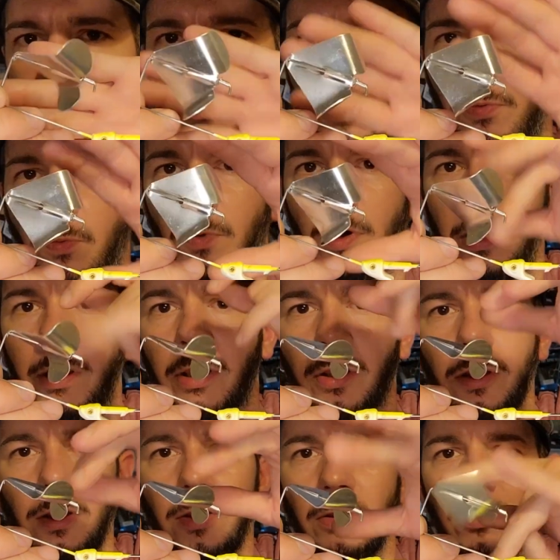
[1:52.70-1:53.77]
if you want,
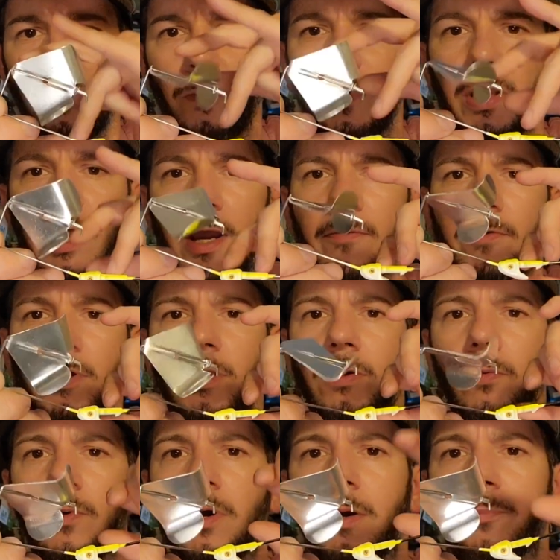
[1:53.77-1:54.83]
whatever you
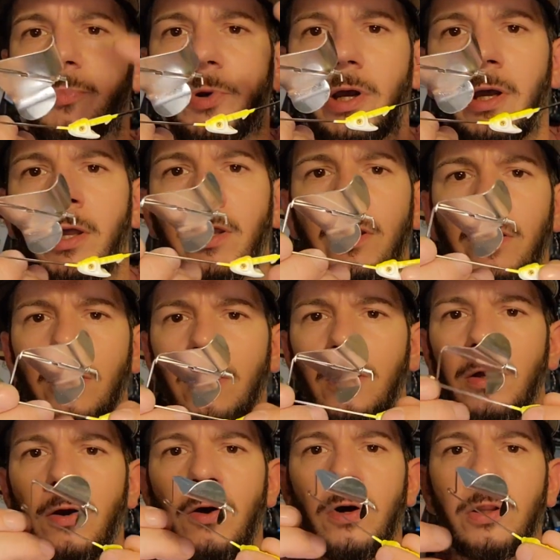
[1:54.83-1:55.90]
want. But
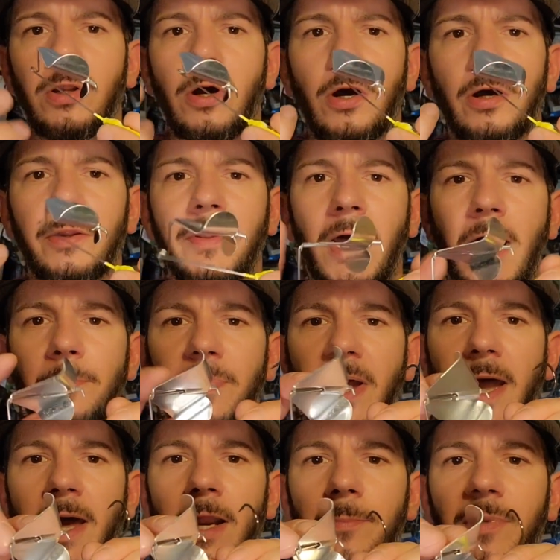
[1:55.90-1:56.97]
all in all, not
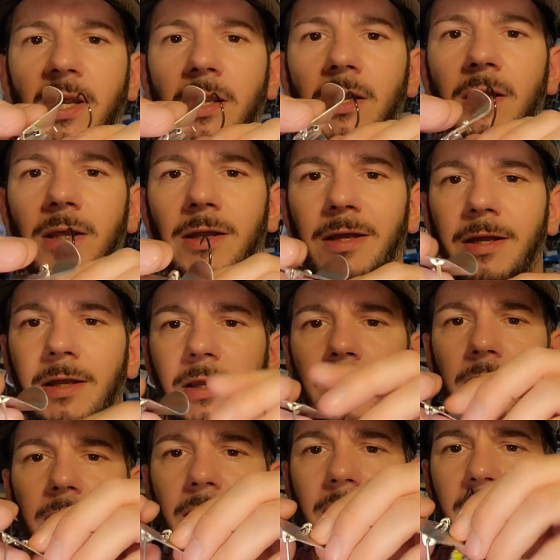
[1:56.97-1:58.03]
bad. I mean,
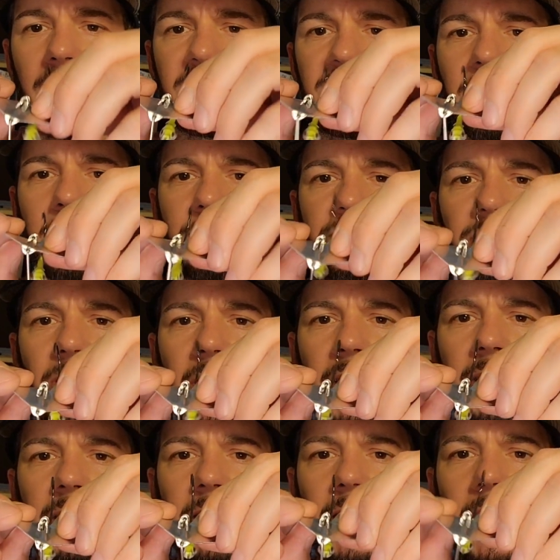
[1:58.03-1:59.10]
it seems
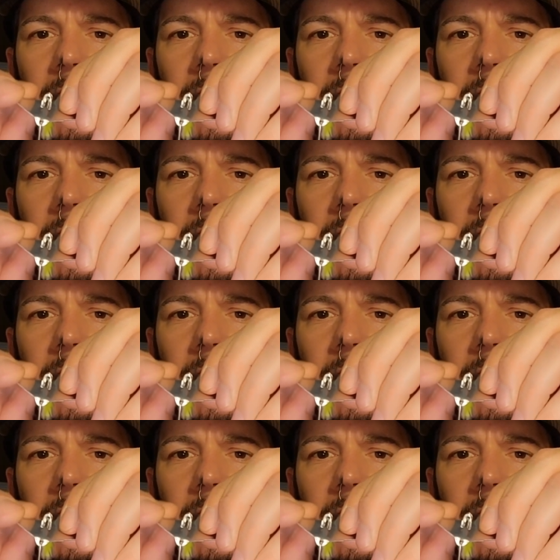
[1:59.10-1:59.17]
like